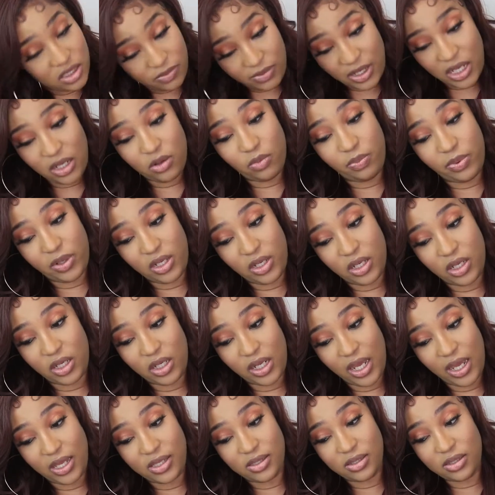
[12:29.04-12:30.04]
just my opinion,
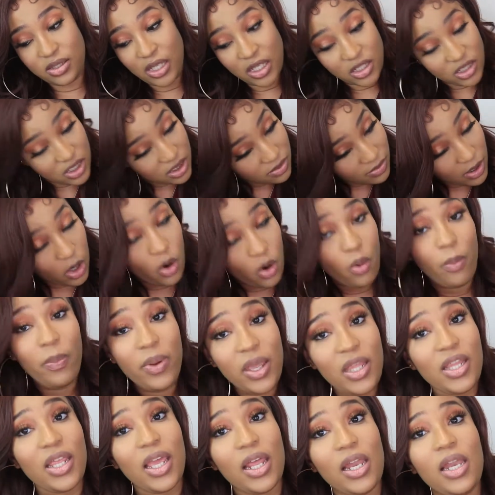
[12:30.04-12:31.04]
guys. That's just my
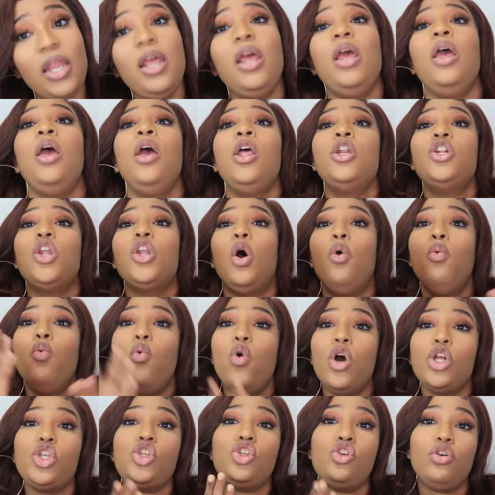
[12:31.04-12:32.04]
opinion. Now,
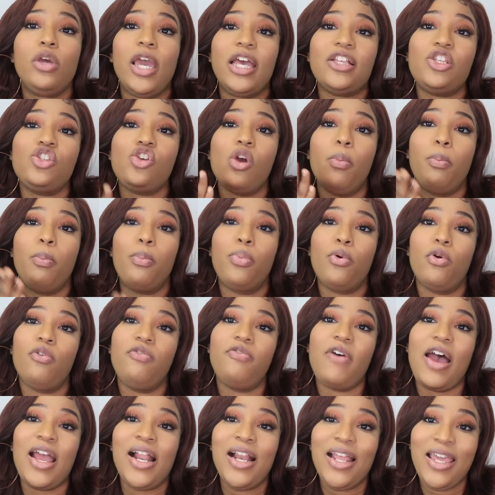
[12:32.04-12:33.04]
once you get your
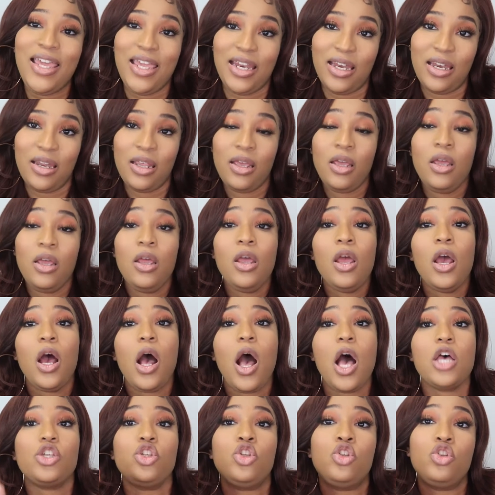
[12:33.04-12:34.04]
profile in,
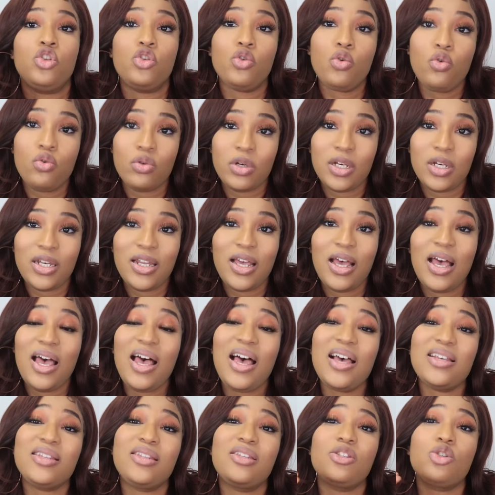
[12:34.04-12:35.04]
as soon
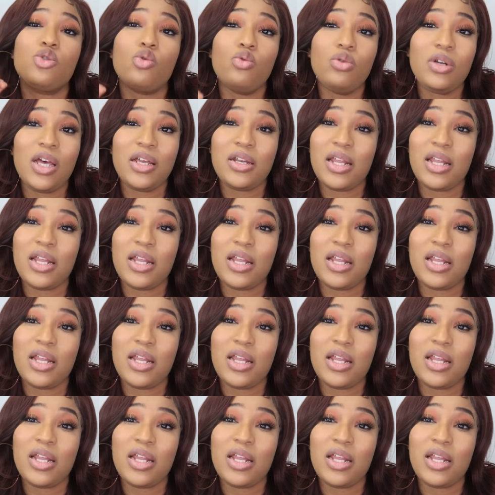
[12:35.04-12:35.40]
as